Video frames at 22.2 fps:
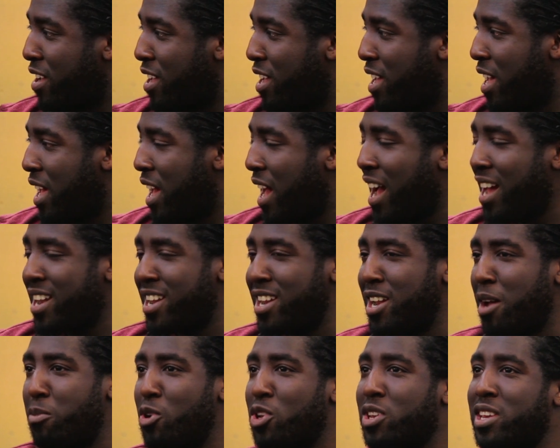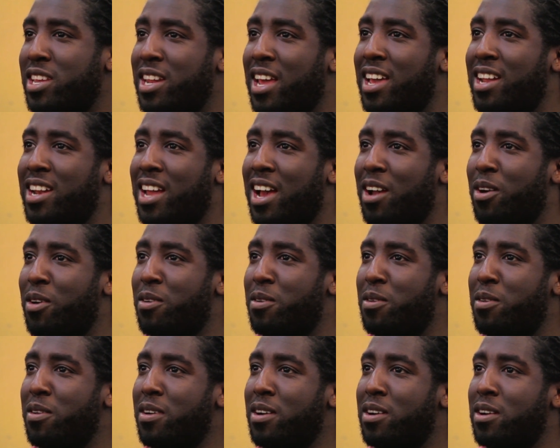Yeah, yeah, and then I'm looking at it like,
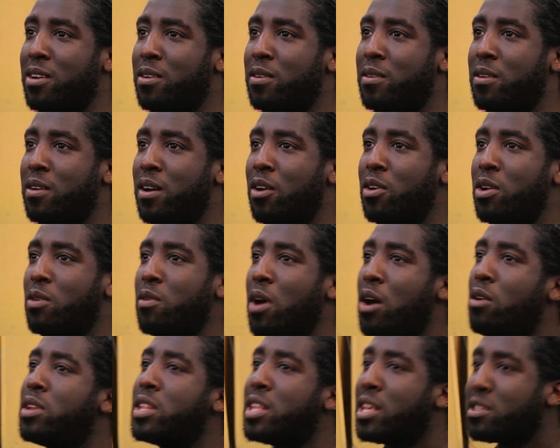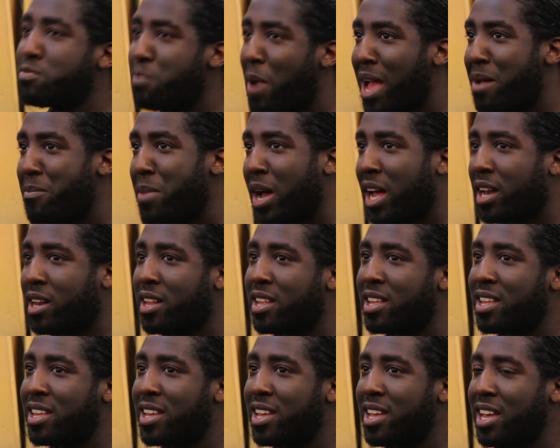oh, oh, that's my
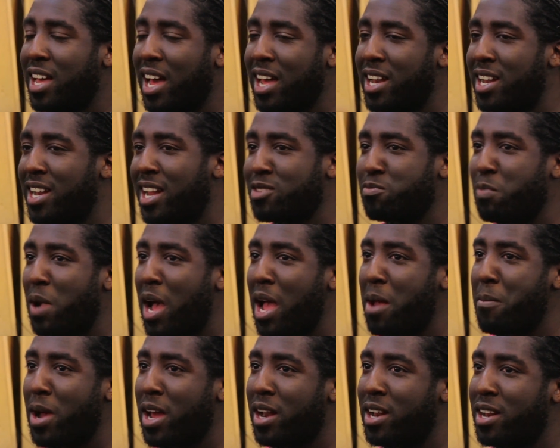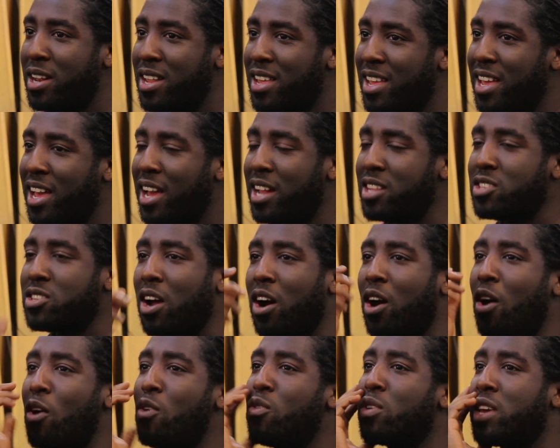man. Yeah. And then that's my man. I
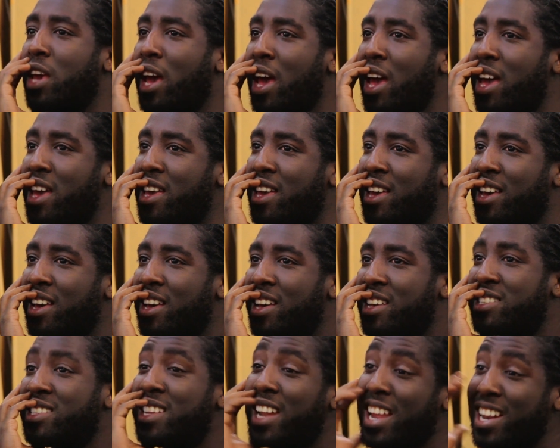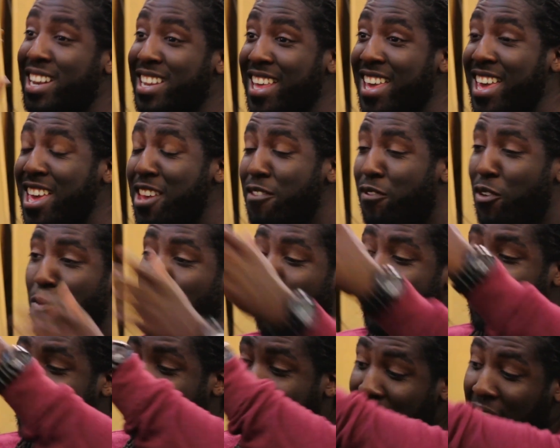said, okay. So then
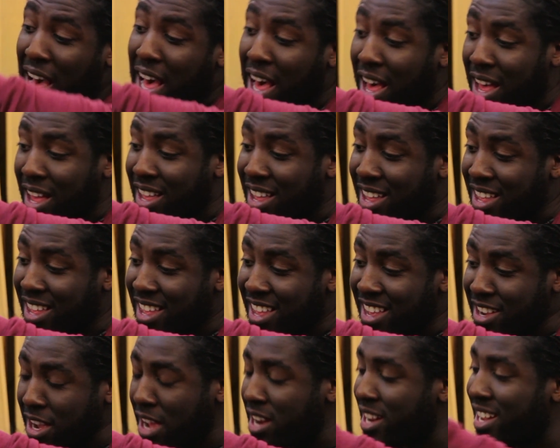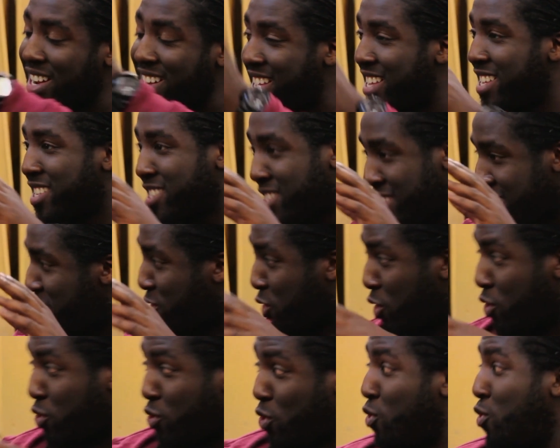even with that, kind of links
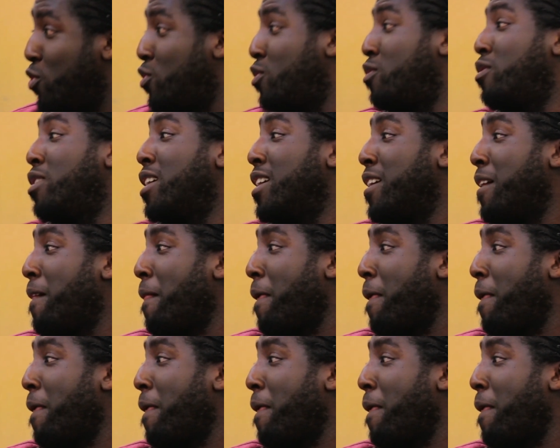into you